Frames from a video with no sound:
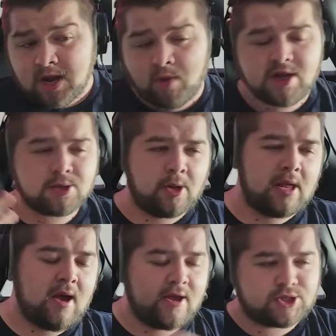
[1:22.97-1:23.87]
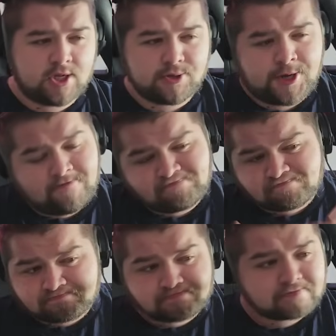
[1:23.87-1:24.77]
When you've got the likes of
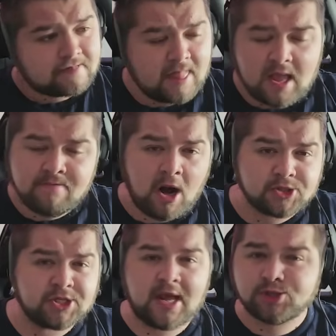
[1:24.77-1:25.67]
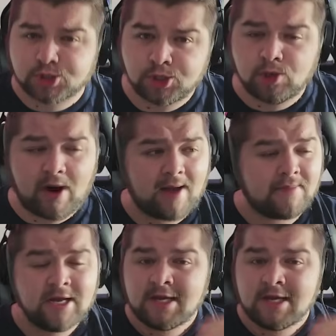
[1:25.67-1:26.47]
Martinez, Thuram,